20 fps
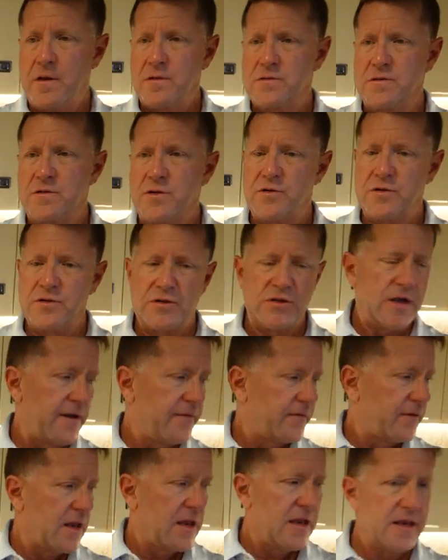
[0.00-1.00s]
So the
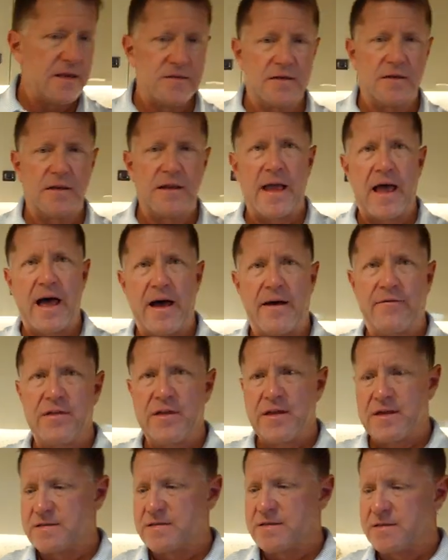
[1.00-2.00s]
chef can easily have
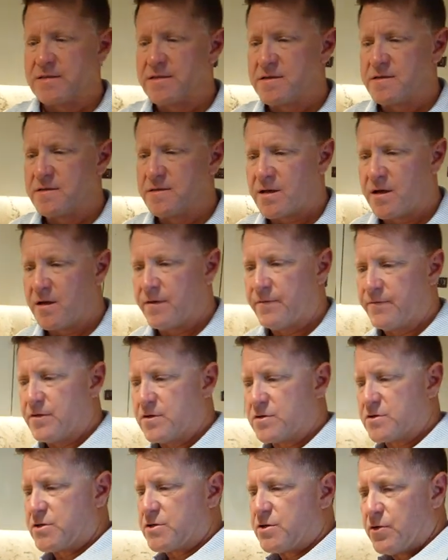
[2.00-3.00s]
the assistance of
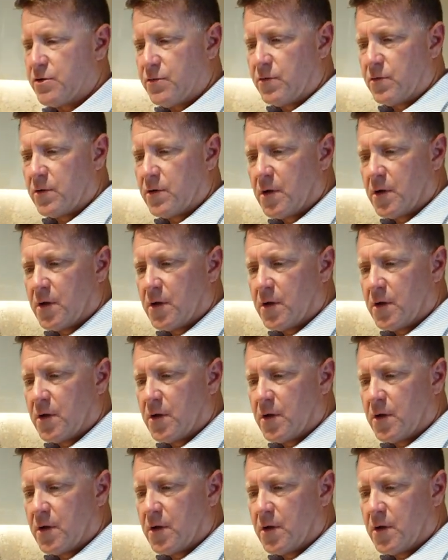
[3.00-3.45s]
the stew